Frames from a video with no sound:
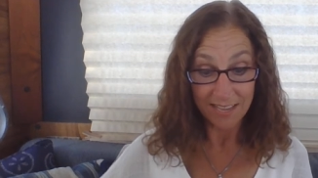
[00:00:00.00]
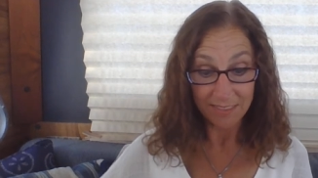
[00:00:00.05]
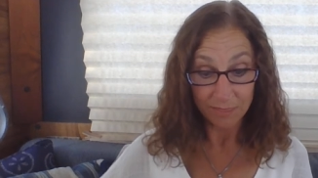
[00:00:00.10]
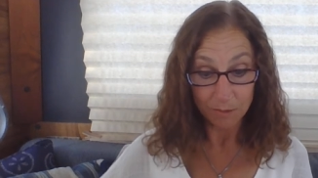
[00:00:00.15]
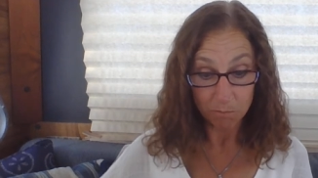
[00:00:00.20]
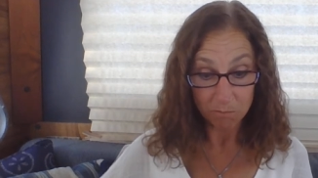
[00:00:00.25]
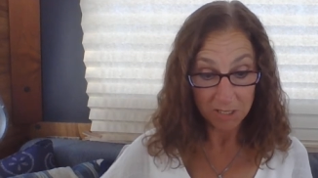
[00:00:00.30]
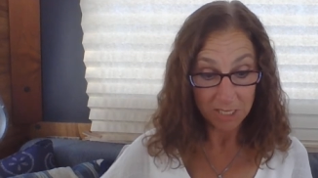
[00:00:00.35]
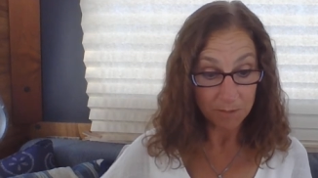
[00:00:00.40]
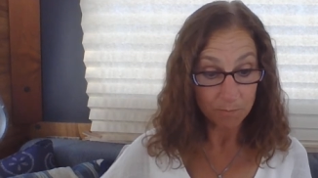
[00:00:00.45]
and
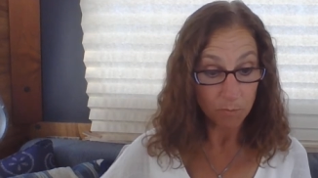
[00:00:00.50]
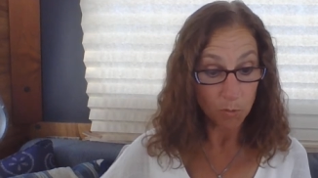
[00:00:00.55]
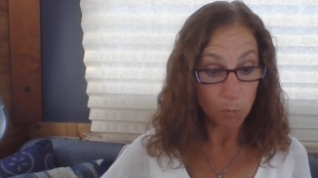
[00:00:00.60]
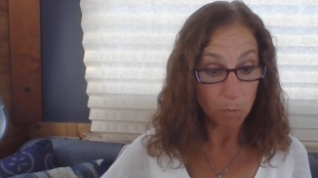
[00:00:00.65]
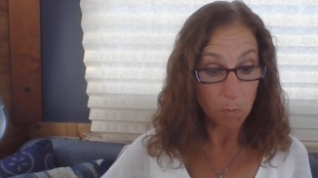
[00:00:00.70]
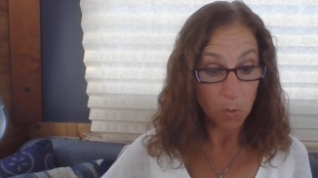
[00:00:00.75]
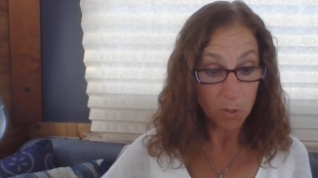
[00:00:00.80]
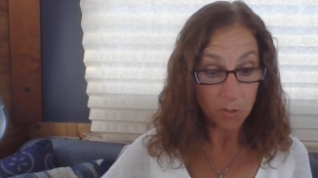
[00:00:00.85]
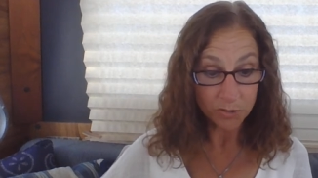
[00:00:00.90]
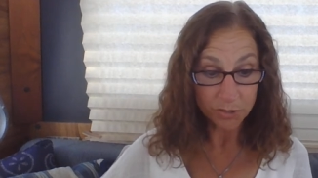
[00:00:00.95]
the
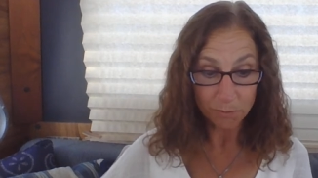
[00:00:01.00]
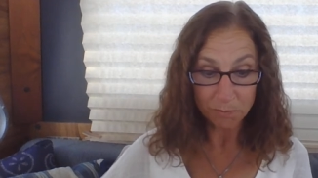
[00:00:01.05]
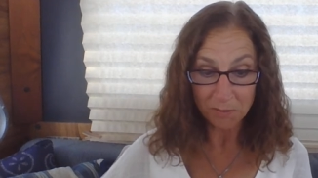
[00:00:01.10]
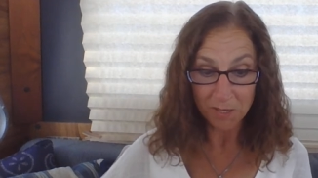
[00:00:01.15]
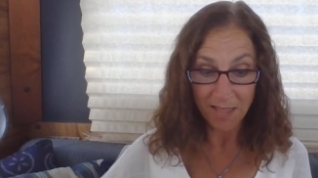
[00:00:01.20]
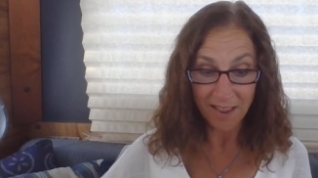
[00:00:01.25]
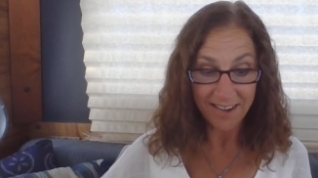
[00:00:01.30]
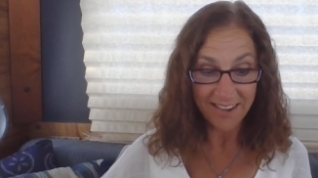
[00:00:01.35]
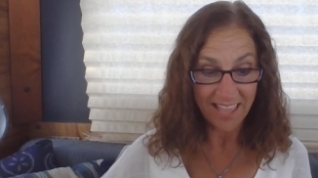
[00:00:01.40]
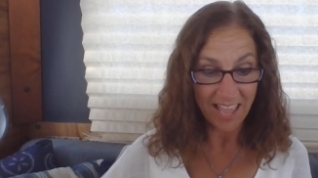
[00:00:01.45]
people
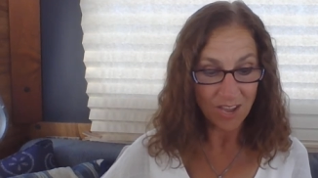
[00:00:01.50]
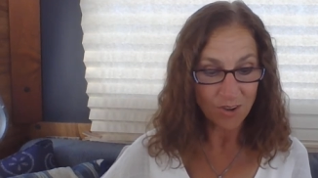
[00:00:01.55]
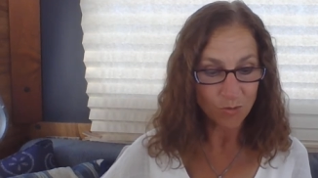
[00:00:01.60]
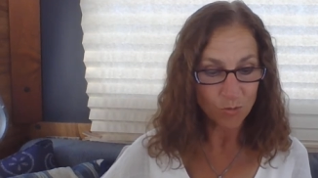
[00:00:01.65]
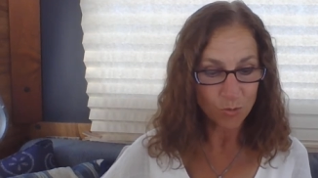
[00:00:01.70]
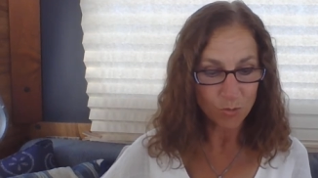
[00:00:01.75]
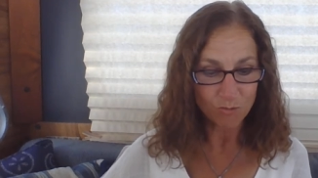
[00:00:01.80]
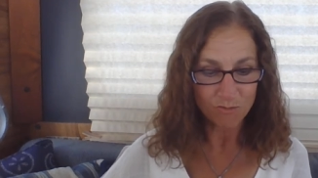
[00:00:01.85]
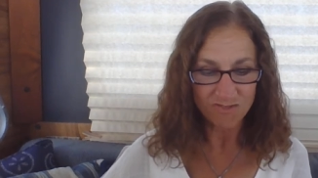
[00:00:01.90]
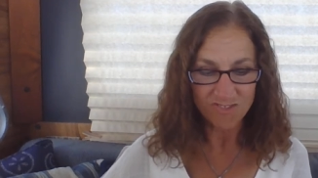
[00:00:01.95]
multiplied and
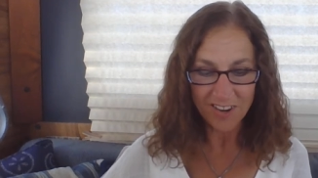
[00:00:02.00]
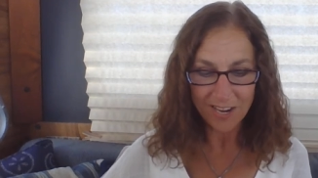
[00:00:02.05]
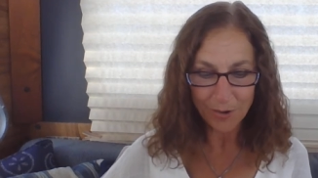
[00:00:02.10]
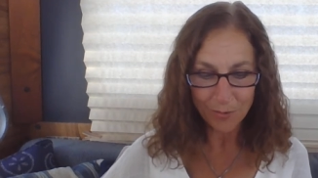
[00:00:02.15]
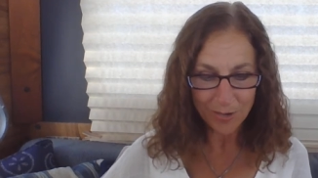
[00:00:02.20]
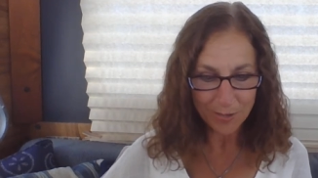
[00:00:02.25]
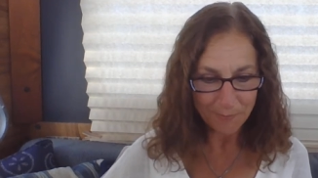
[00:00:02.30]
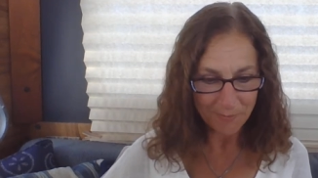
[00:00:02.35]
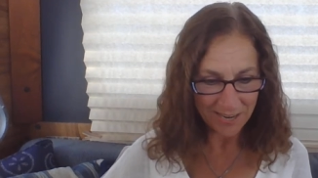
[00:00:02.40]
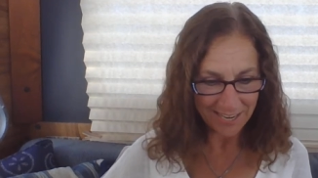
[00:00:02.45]
grew
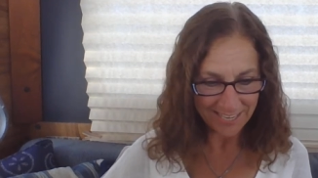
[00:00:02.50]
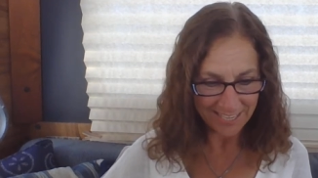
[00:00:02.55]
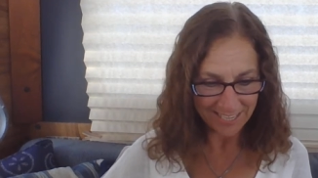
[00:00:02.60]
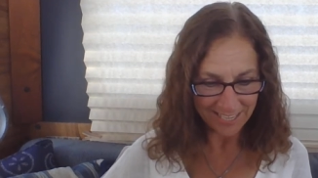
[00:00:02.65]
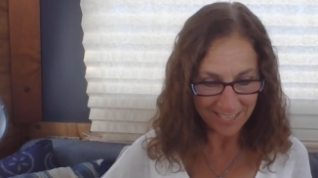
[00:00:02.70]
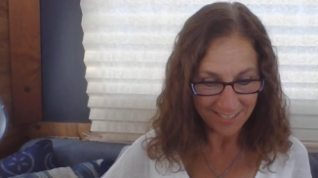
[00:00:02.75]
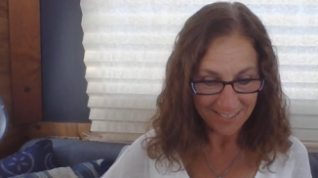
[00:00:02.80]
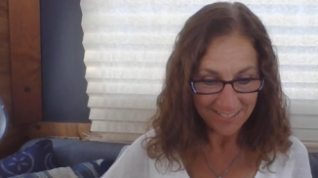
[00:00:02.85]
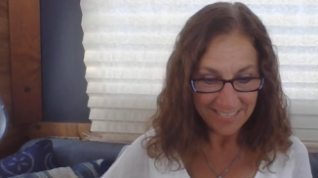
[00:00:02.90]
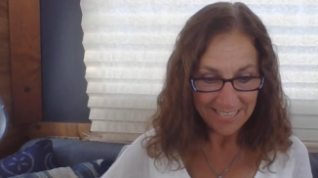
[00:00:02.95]
very
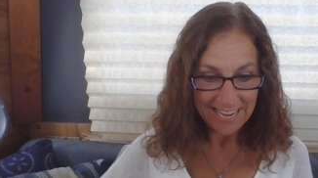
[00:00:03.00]
mighty.